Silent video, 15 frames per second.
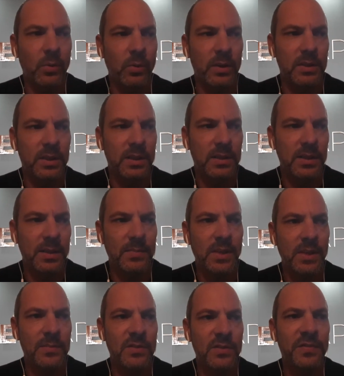It
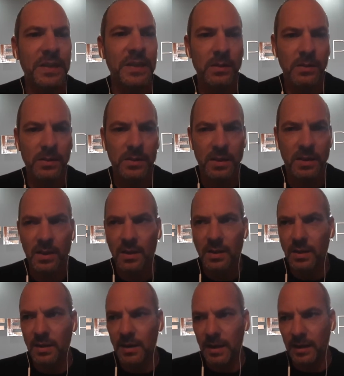sometimes feels
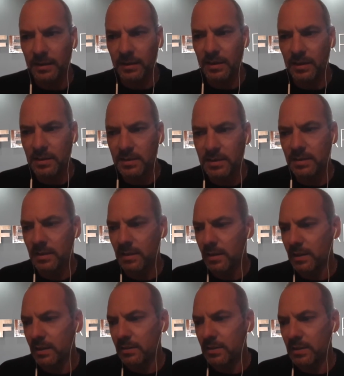like there is
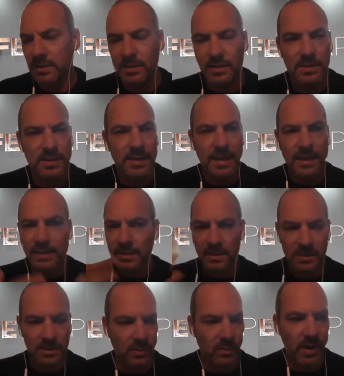just the sexiness
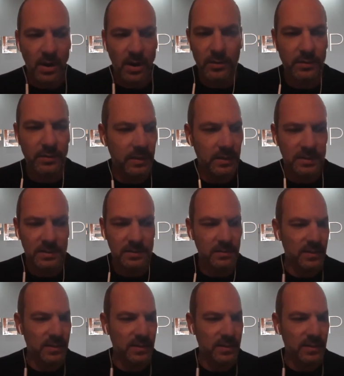around these